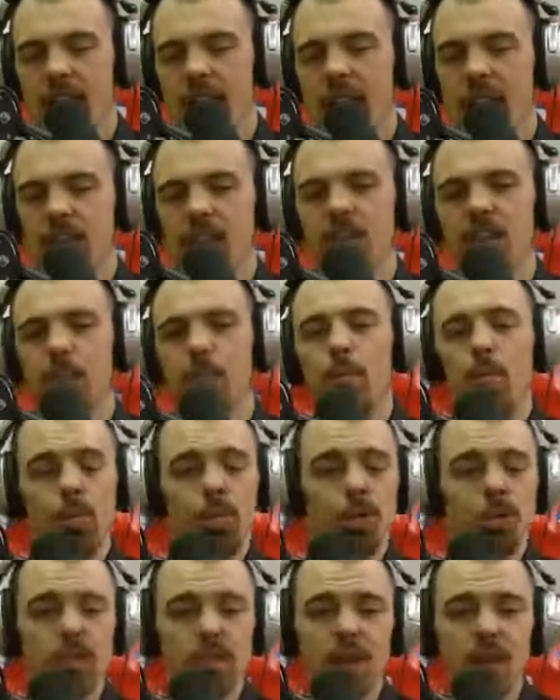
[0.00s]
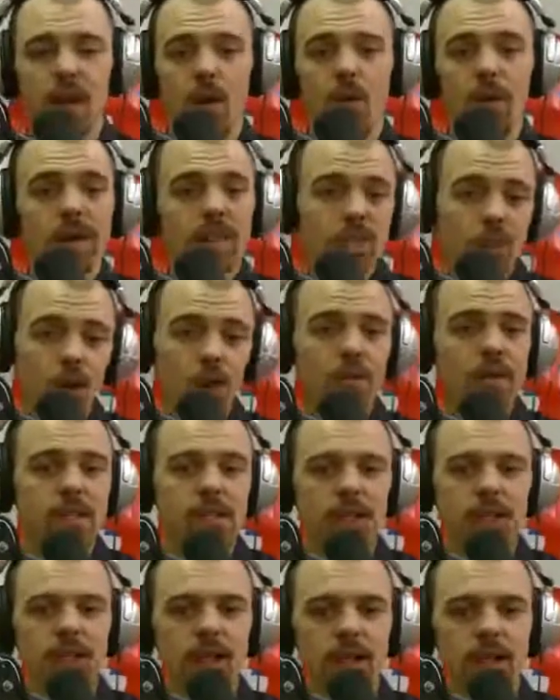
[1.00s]
And then the portion that we don't
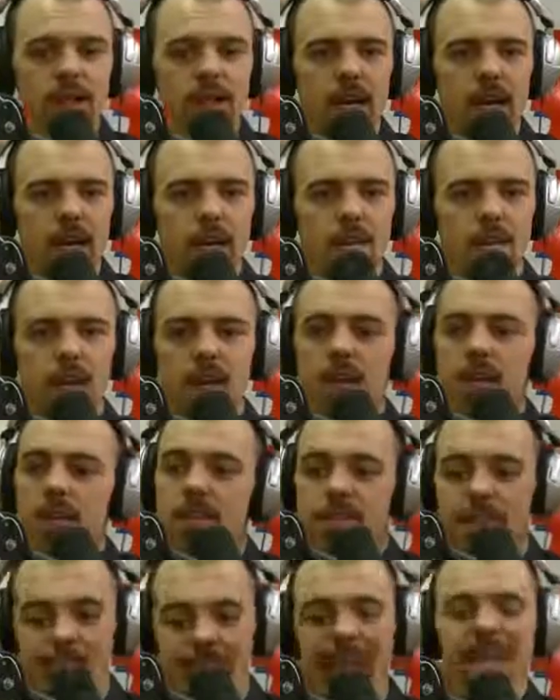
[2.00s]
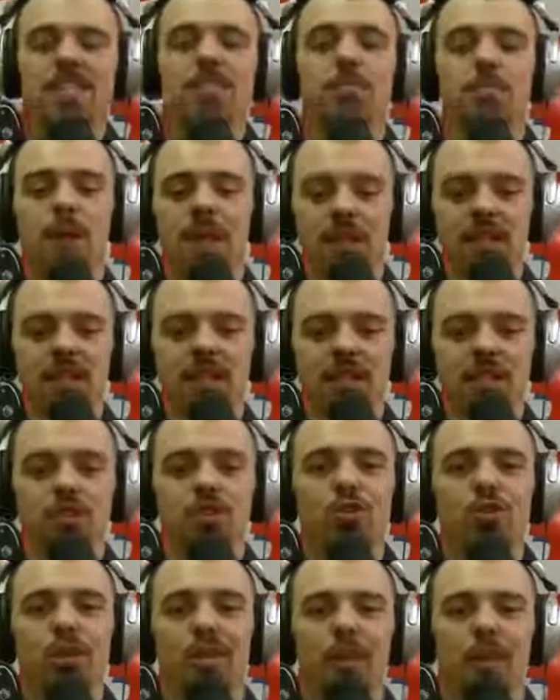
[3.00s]
need for income, that's money
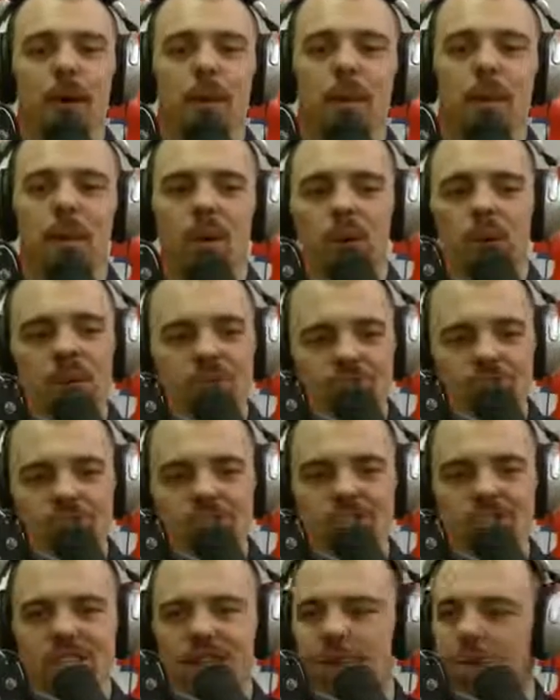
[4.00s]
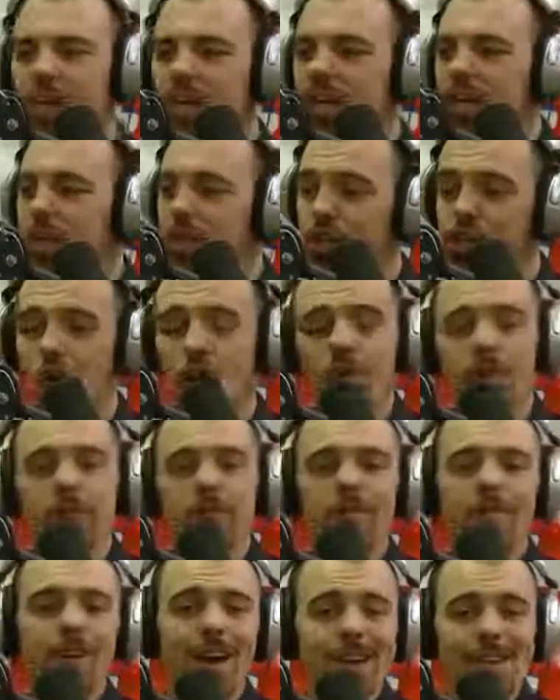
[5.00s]
that you get a permission slip to go
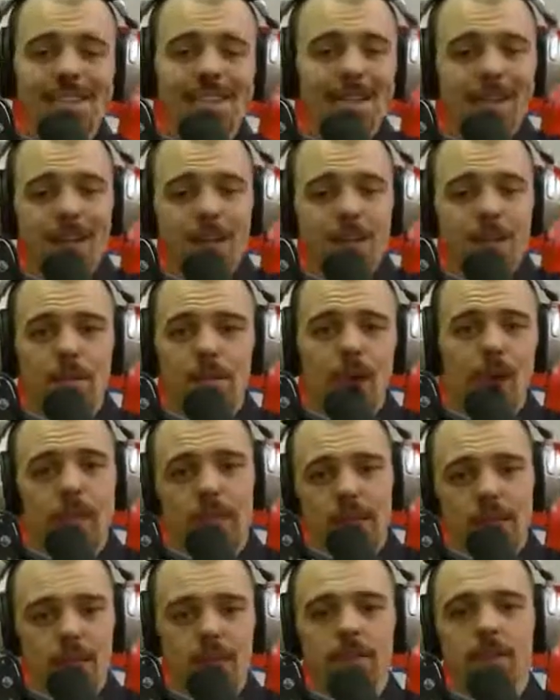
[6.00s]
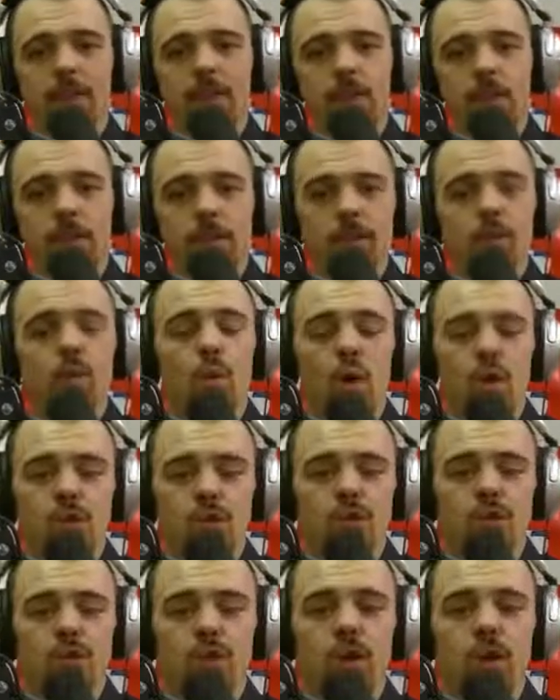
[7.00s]
invest it in the market if you
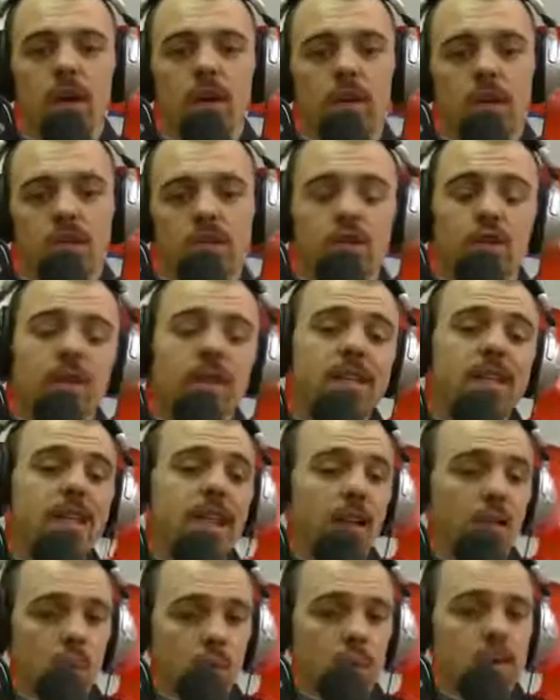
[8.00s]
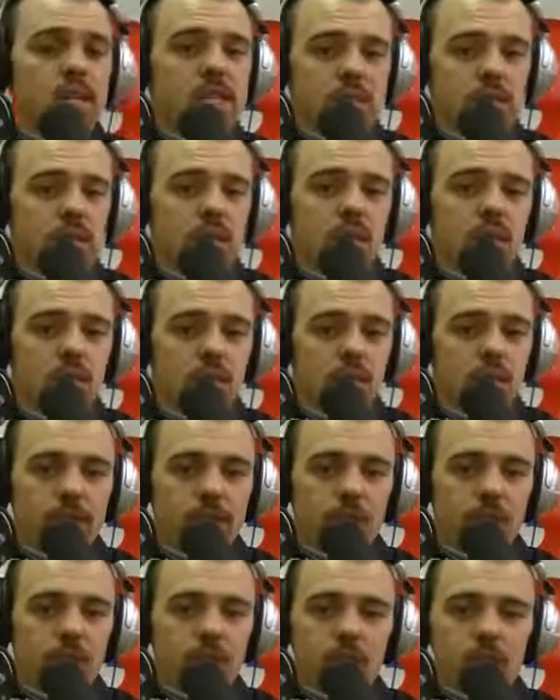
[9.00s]
want to. That you can take risk with
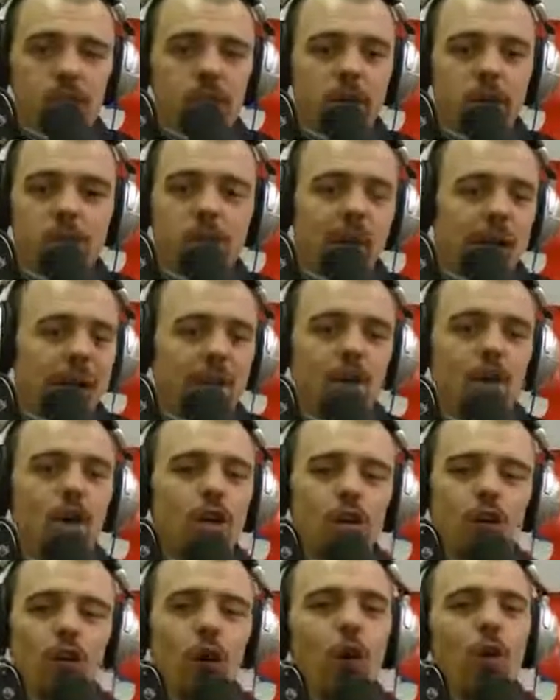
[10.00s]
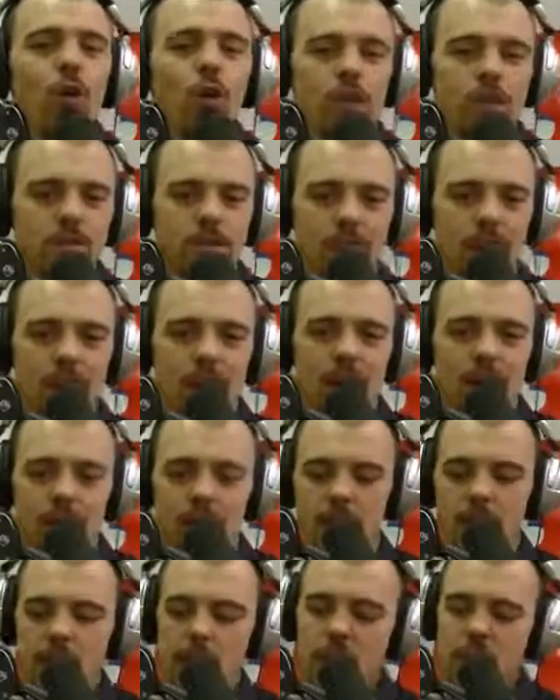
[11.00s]
that money. You can bet it on gold if you like.
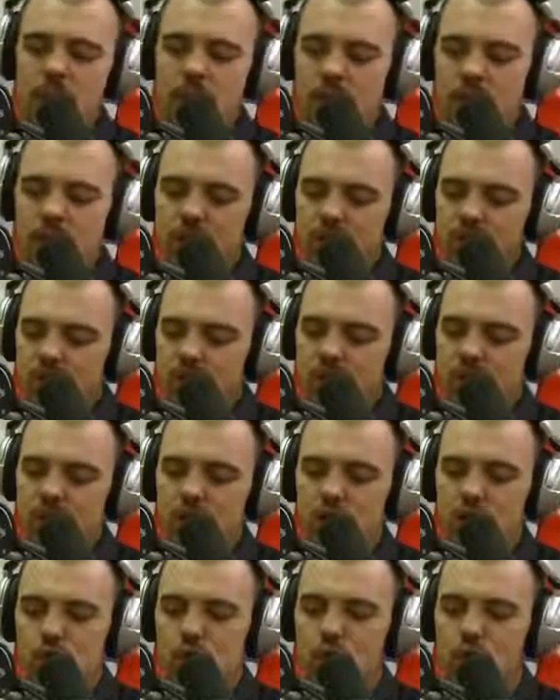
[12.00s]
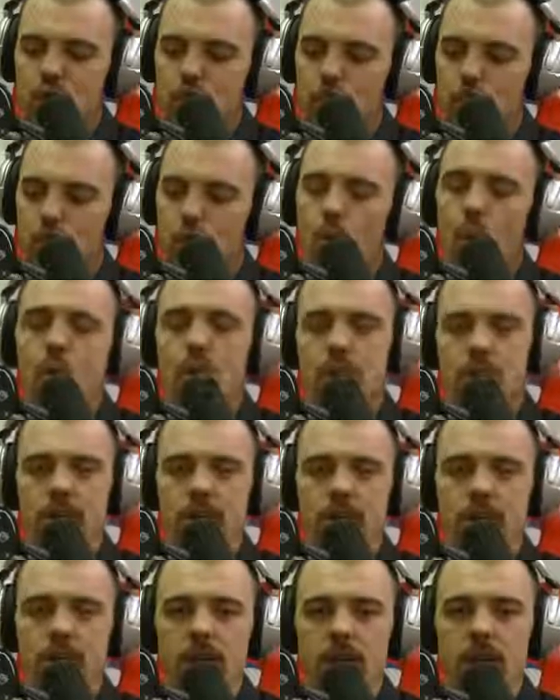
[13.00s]
But you need to make sure that a
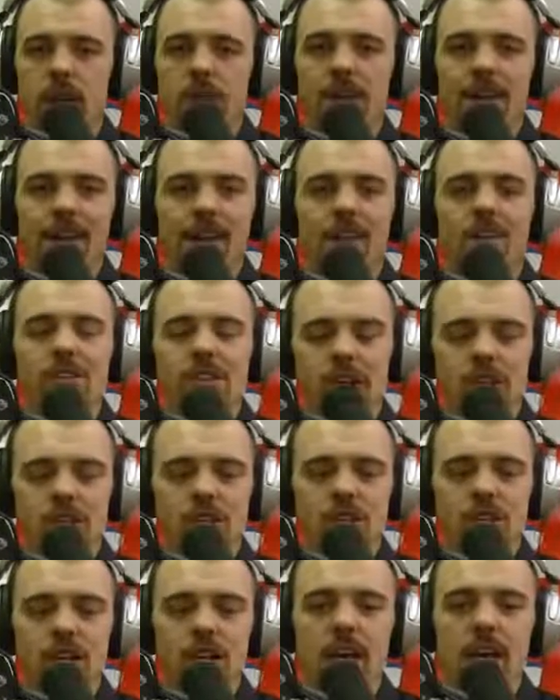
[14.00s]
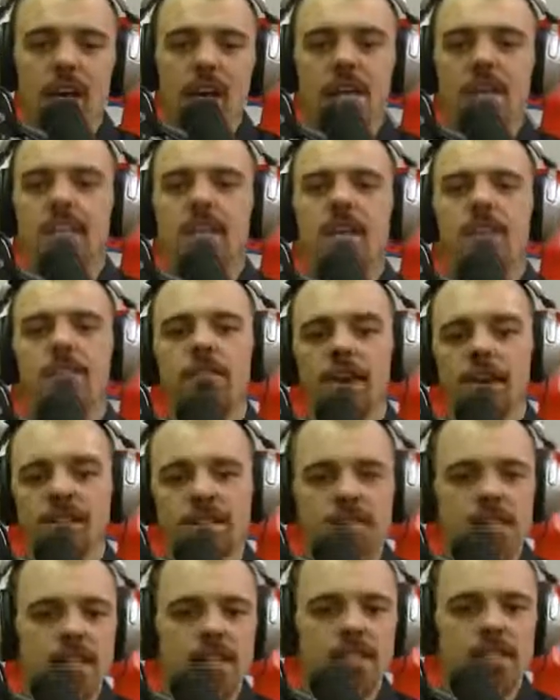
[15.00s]
portion, a foundation, is
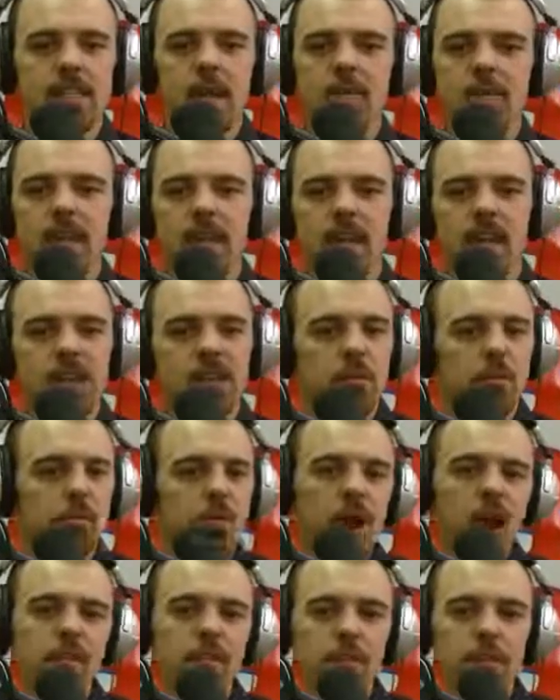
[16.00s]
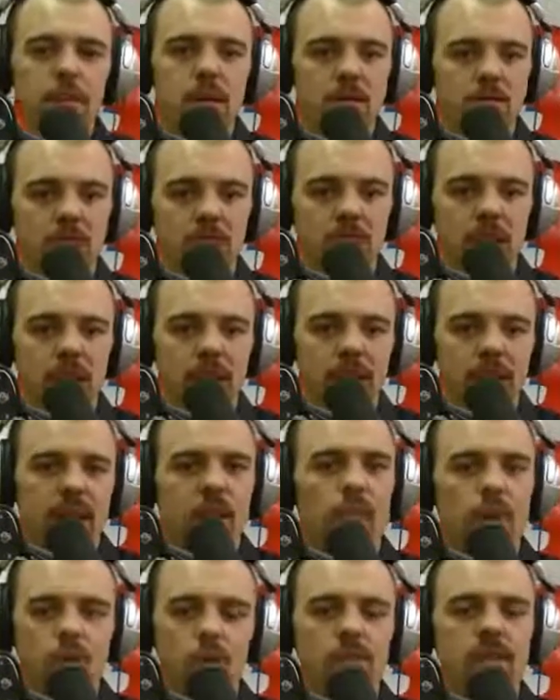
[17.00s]
invested in something like the private pension plan
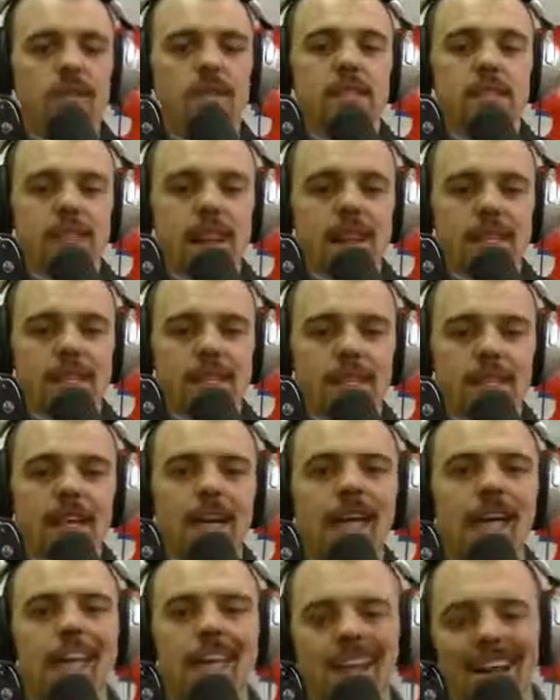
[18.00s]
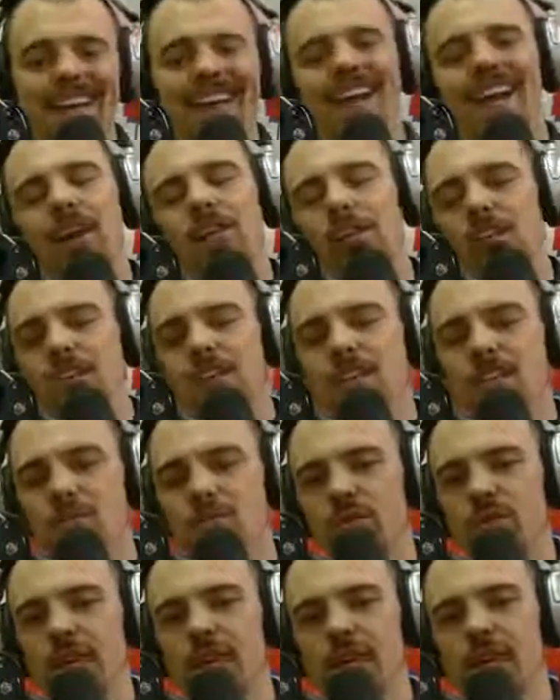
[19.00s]
that we were discussing that
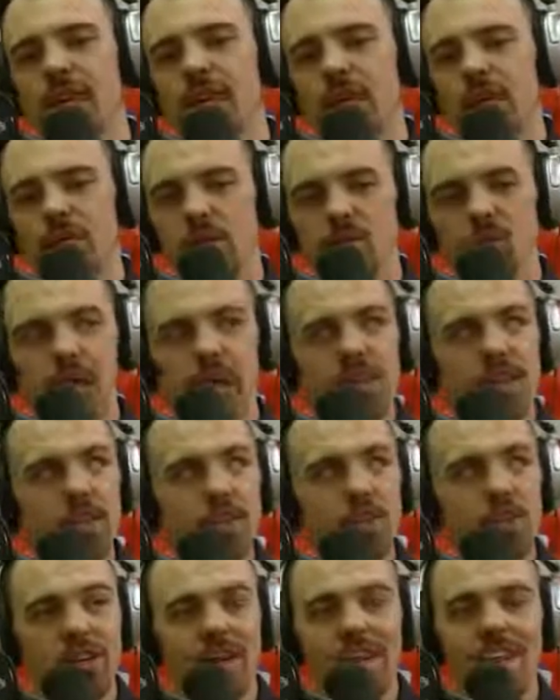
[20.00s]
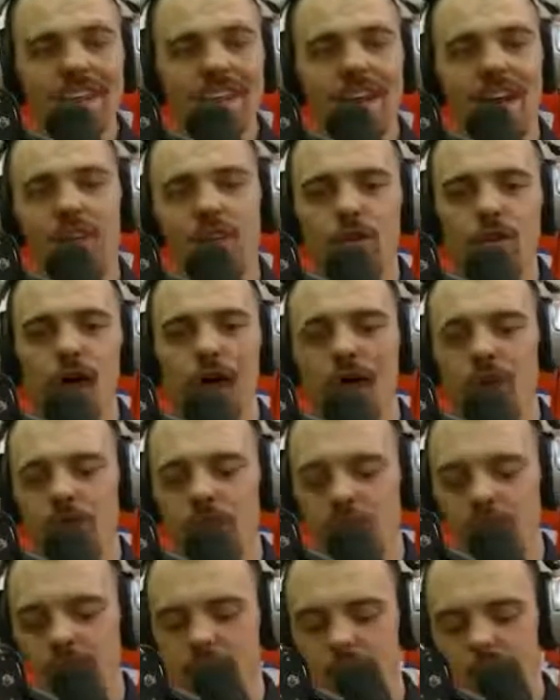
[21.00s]
guarantees you an income check that you can never
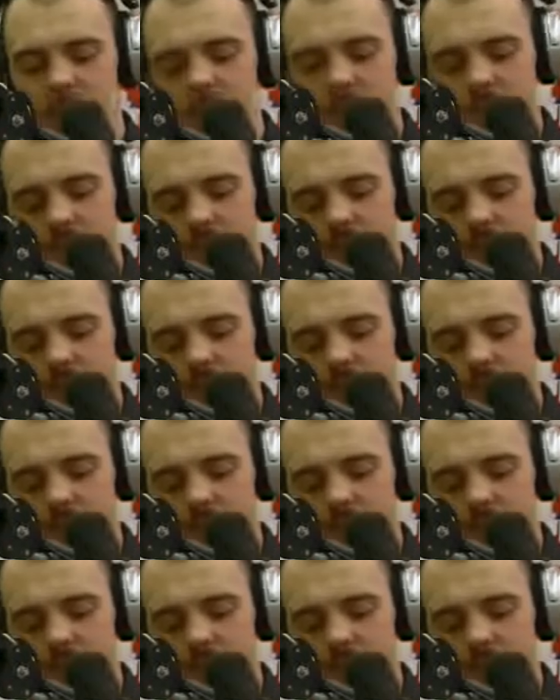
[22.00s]
outlive.